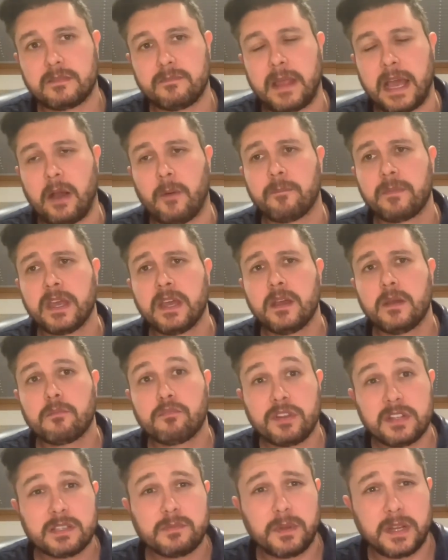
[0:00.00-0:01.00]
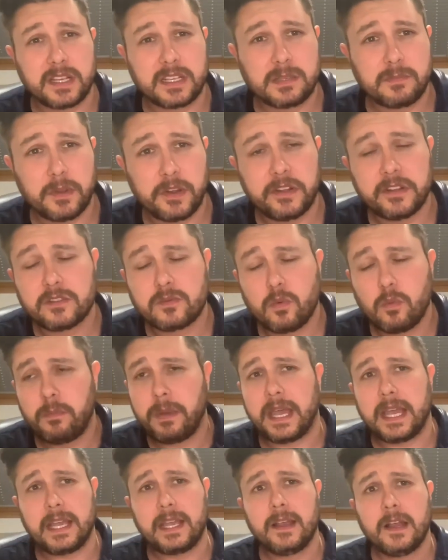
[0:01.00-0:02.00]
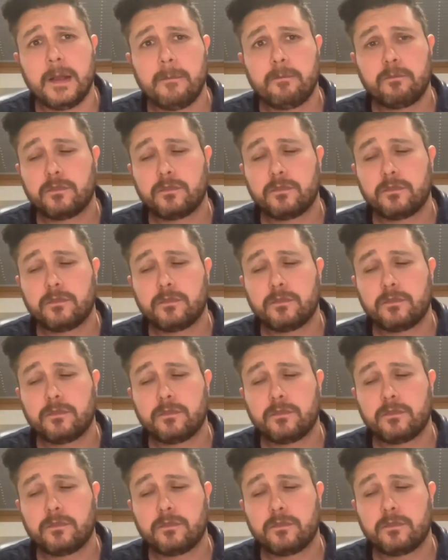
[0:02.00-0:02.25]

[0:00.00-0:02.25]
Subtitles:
Now, principal experience will be,